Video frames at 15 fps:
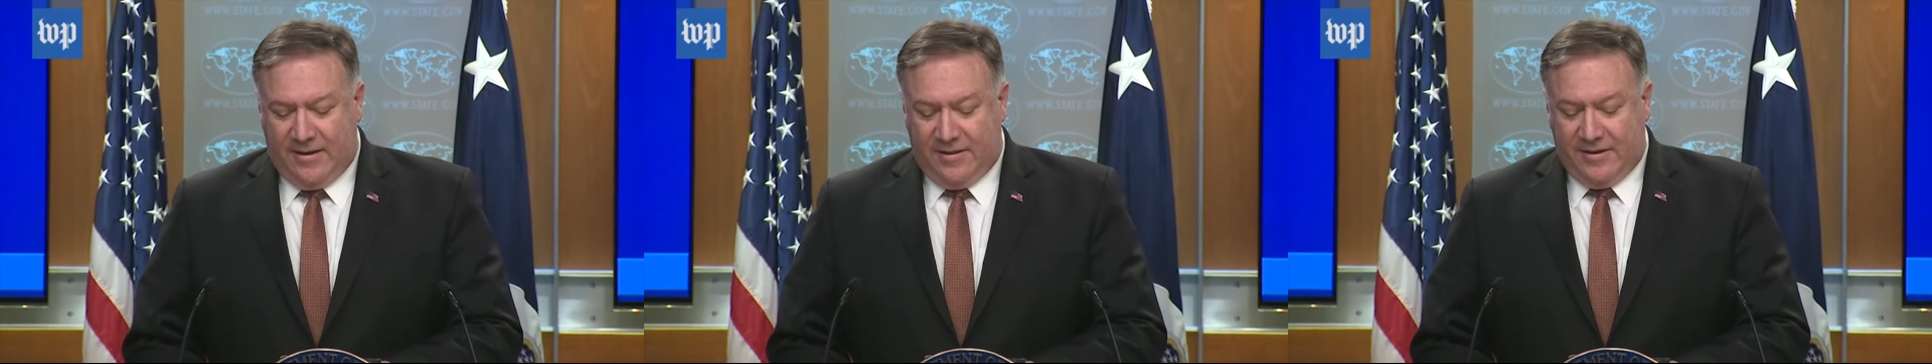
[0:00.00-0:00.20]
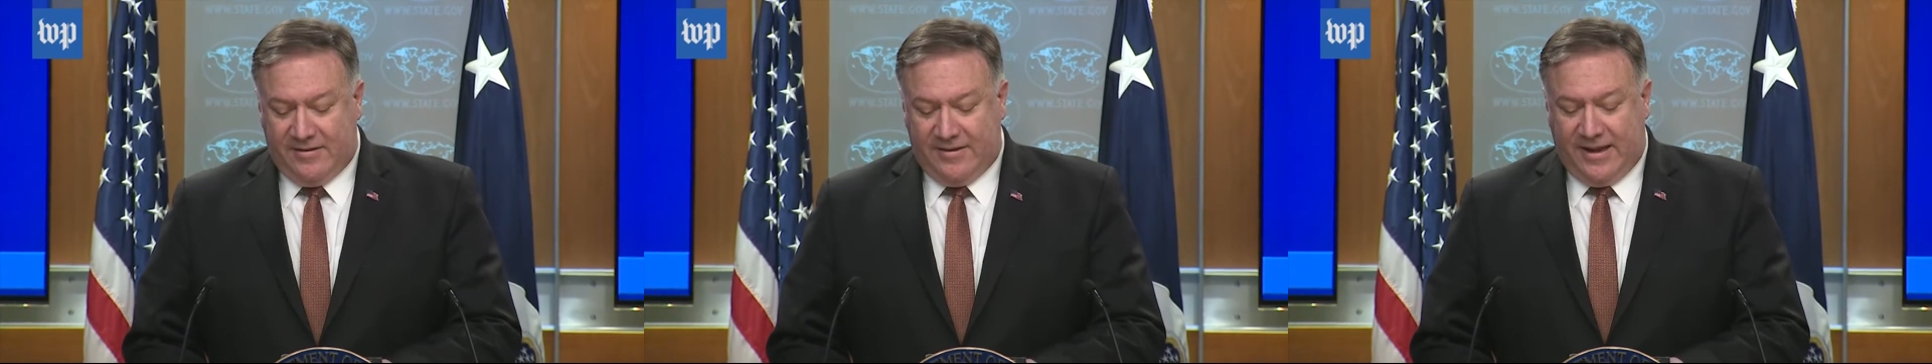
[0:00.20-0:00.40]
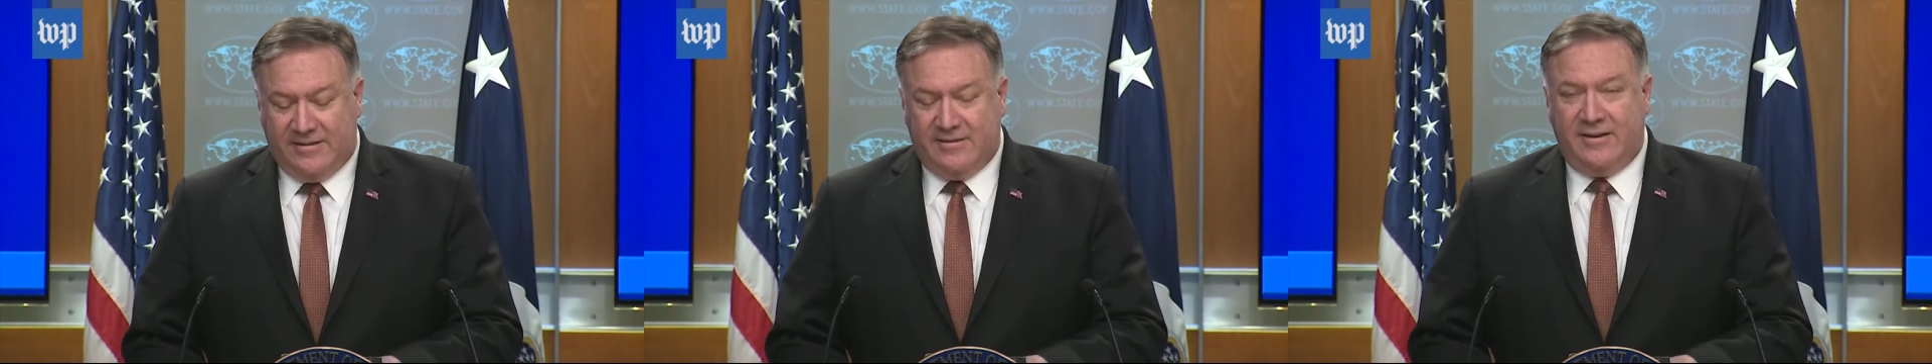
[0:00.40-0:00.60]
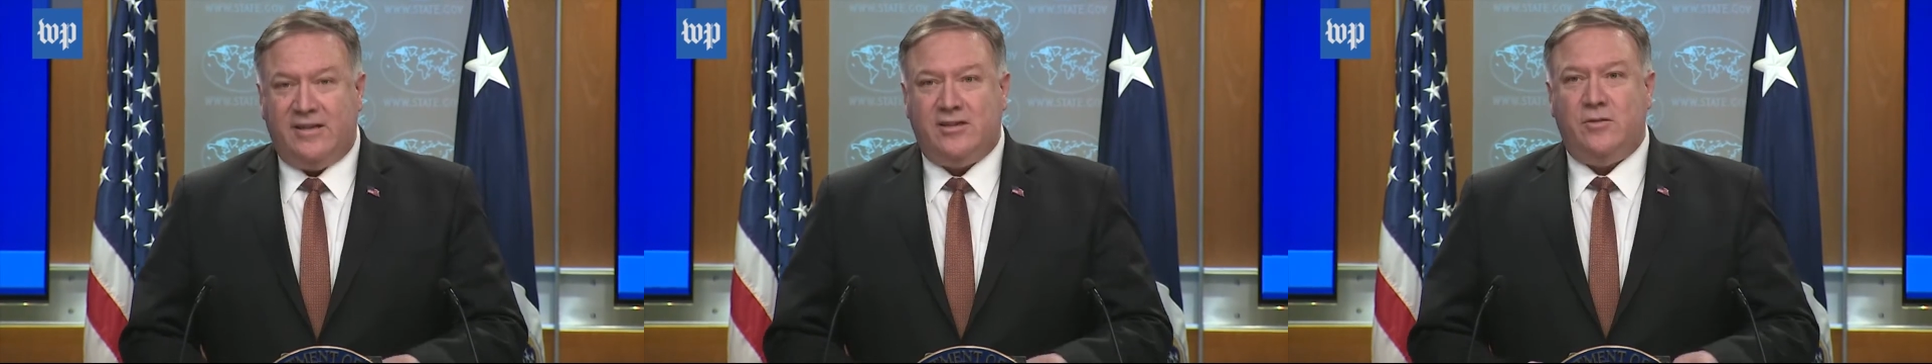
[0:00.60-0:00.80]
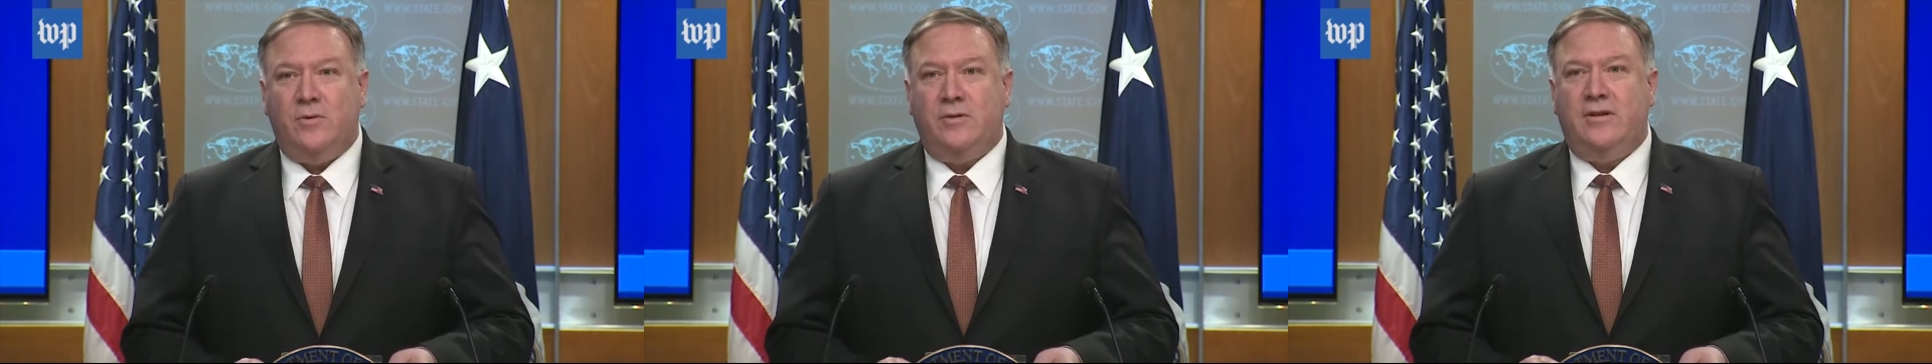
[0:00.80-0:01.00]
This
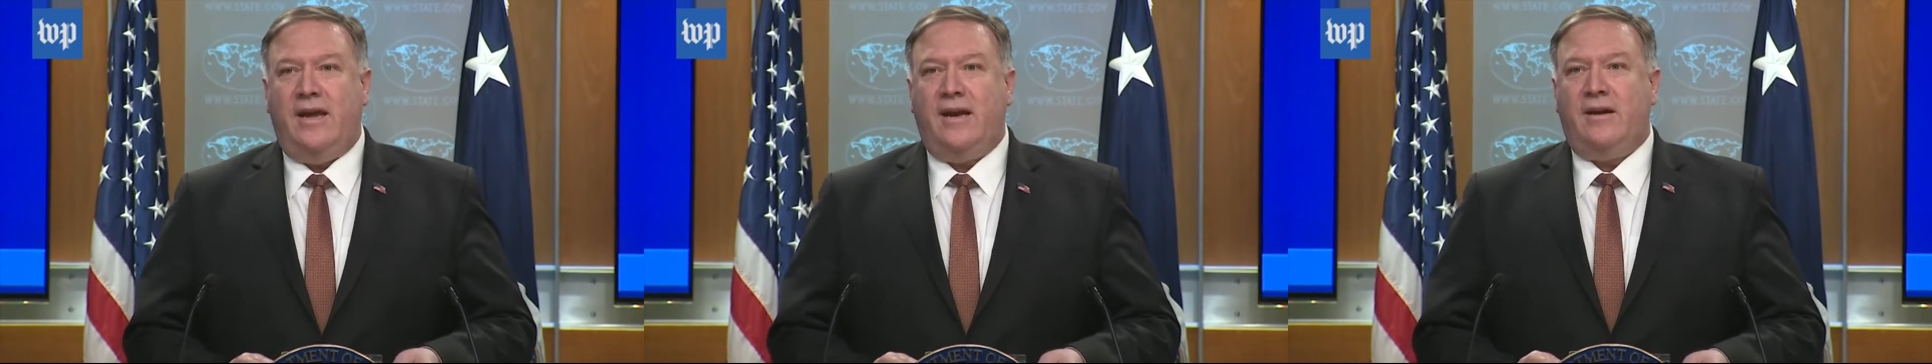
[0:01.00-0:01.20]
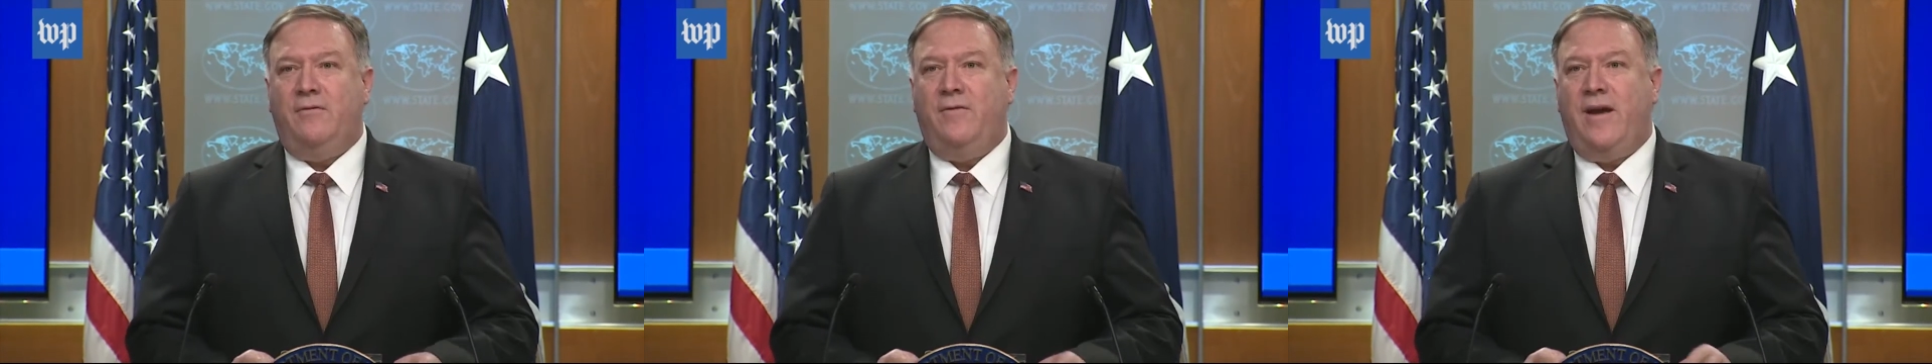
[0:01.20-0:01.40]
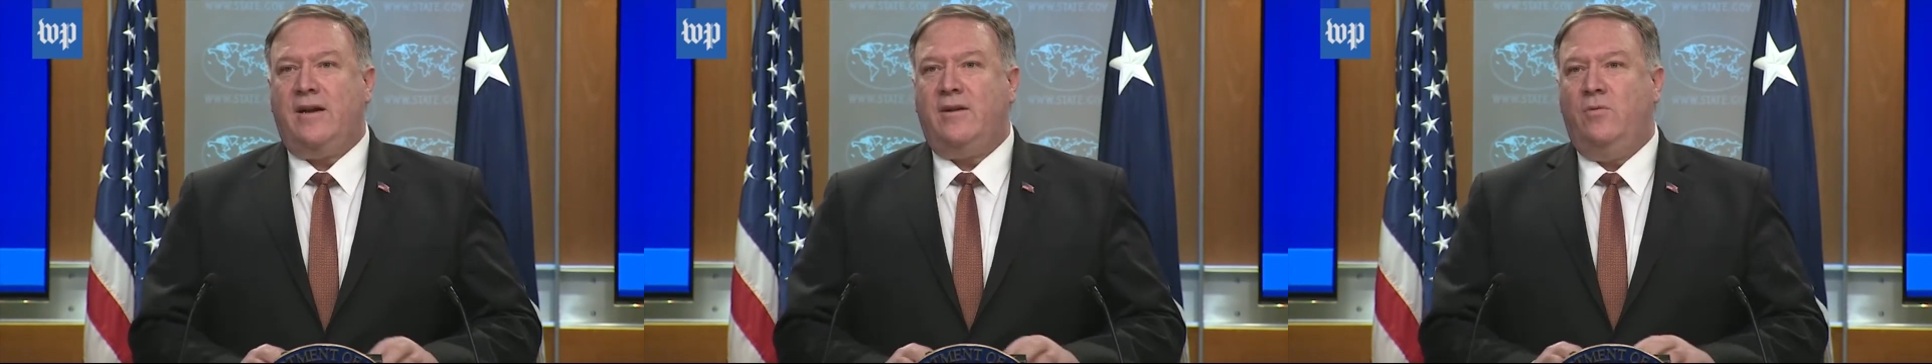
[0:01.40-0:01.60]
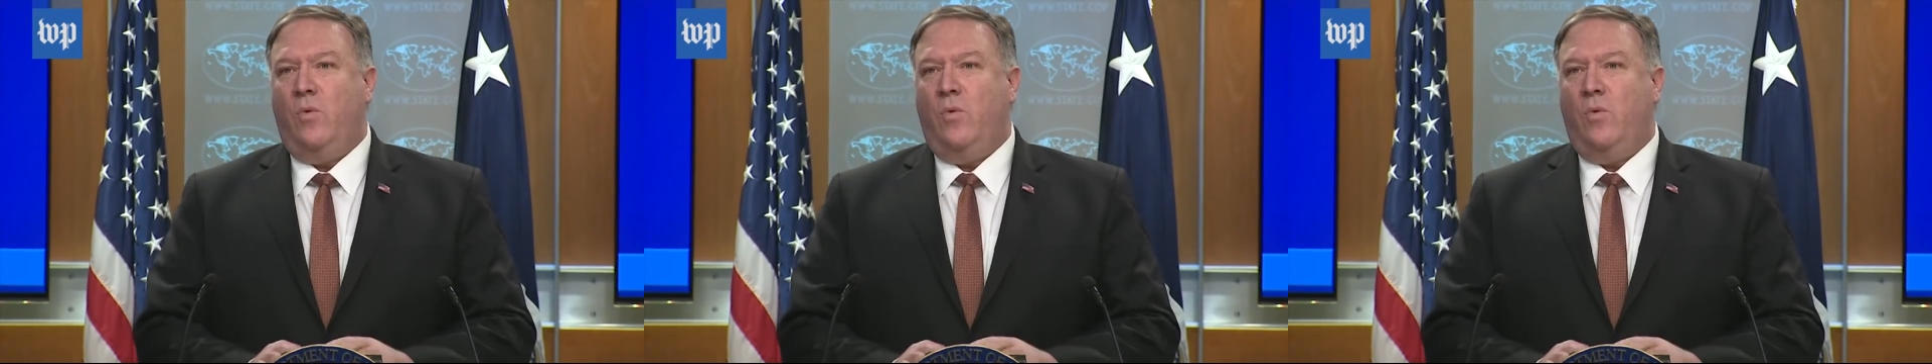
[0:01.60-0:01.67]
designation will take effect